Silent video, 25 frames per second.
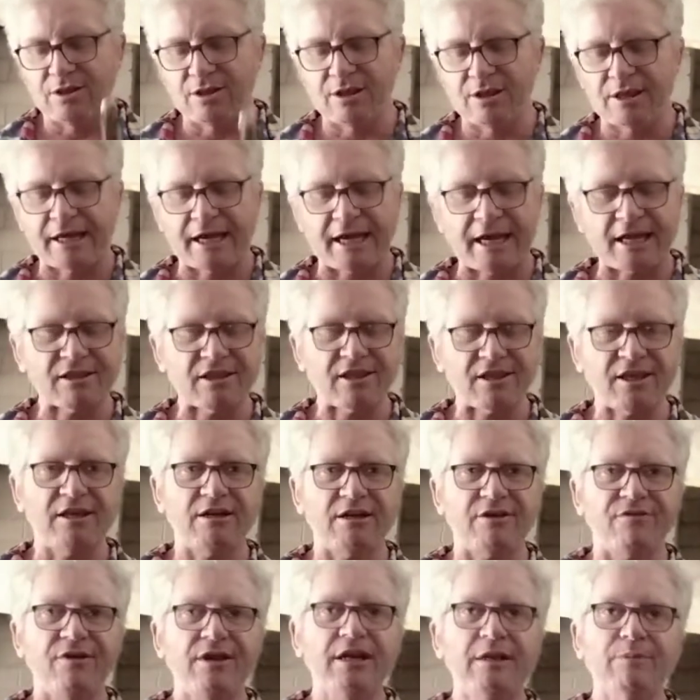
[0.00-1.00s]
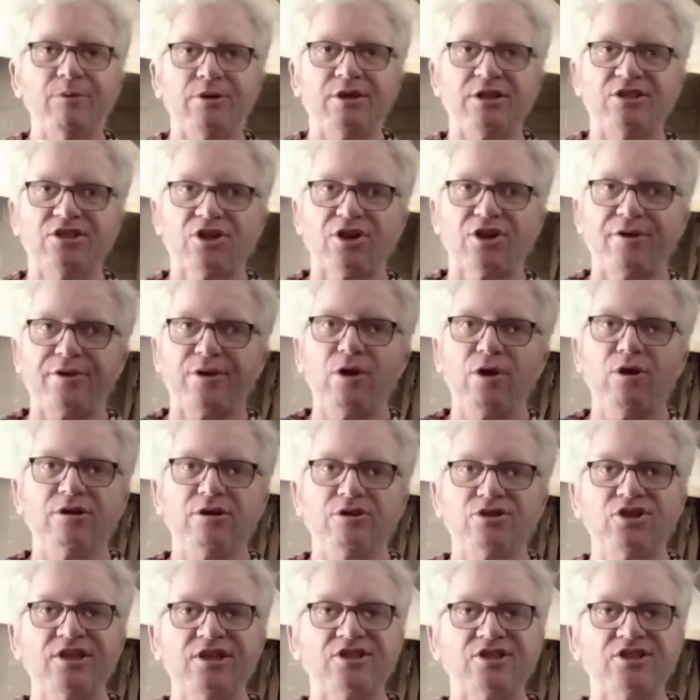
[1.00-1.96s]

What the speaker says: at the end, if anybody's going, oh geez,